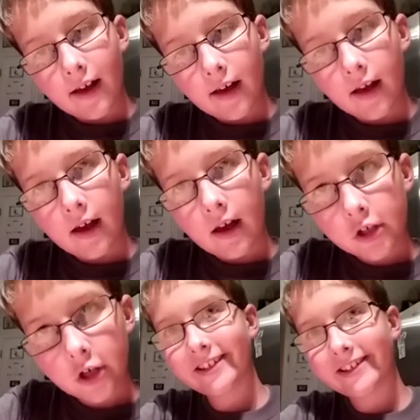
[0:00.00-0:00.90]
guys.
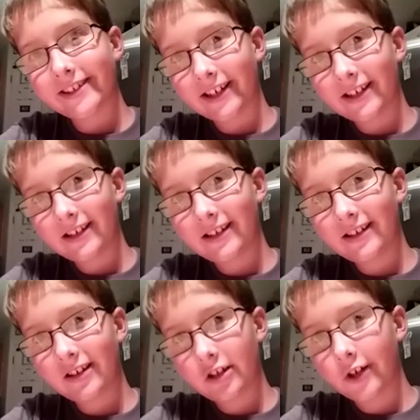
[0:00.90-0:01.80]
Let's see
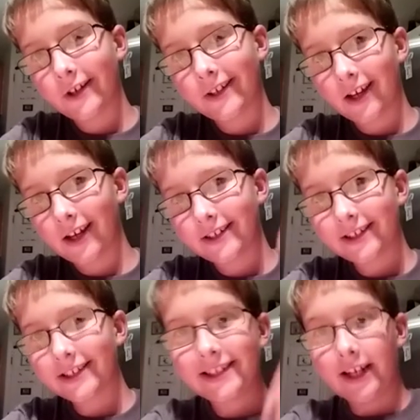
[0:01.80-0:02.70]
what we can do
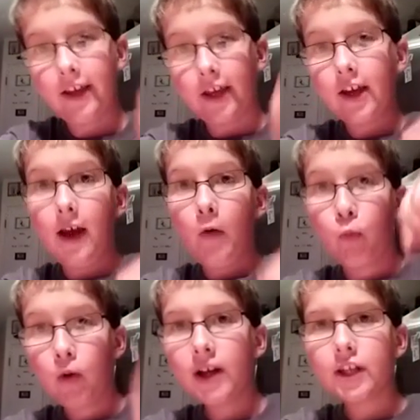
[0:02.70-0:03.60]
in
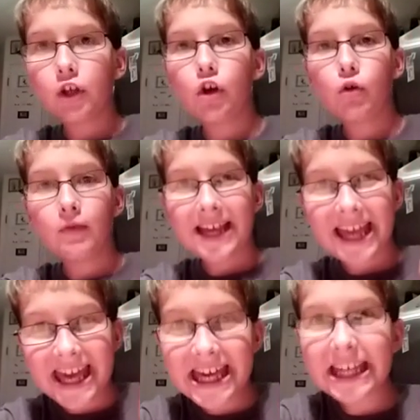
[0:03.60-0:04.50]
about
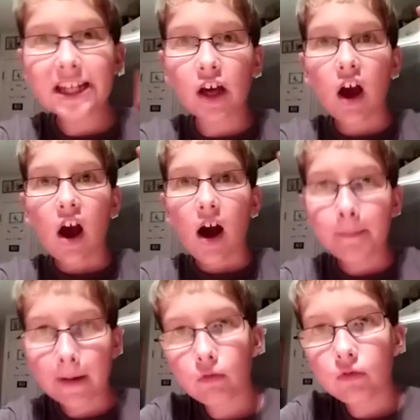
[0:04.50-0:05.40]
3 minutes
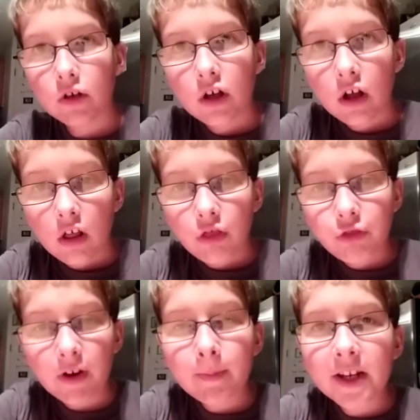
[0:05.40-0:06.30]
and
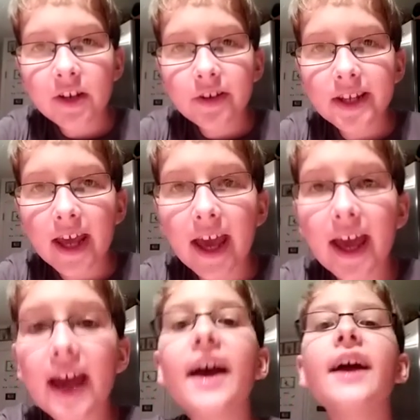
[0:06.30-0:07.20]

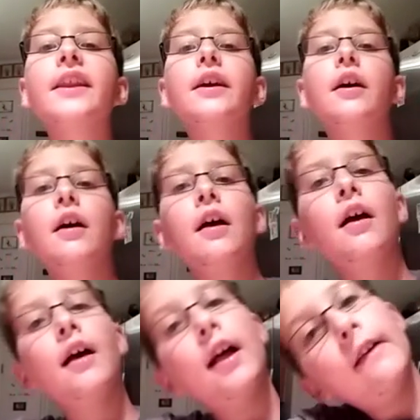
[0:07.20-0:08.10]
50... No,
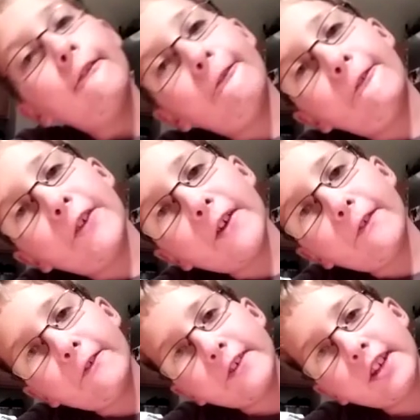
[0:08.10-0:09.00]
actually,
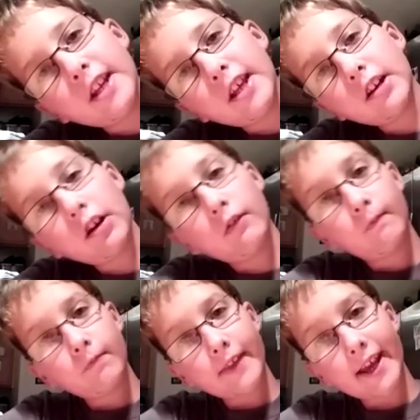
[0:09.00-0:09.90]
in 3 minutes.
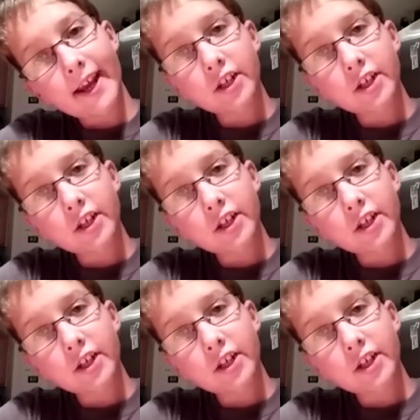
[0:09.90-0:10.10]
Okay,